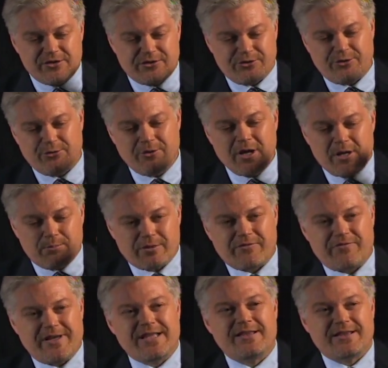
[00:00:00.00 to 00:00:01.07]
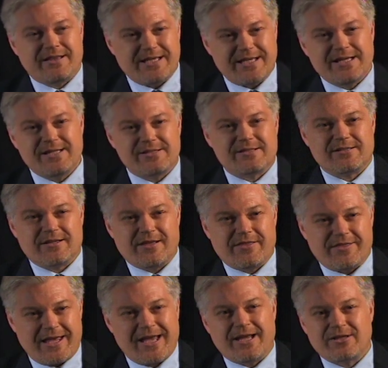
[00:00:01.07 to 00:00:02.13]
to prevent these
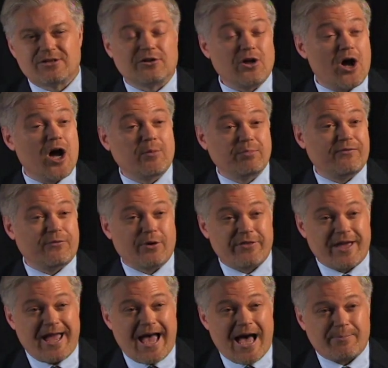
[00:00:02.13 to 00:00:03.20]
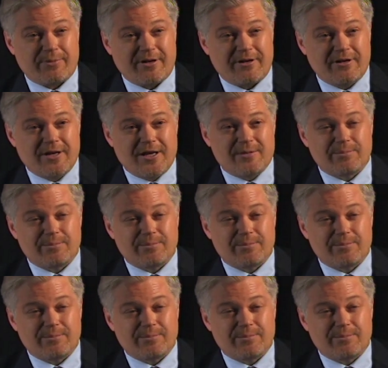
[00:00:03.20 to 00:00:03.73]
things long before they happen,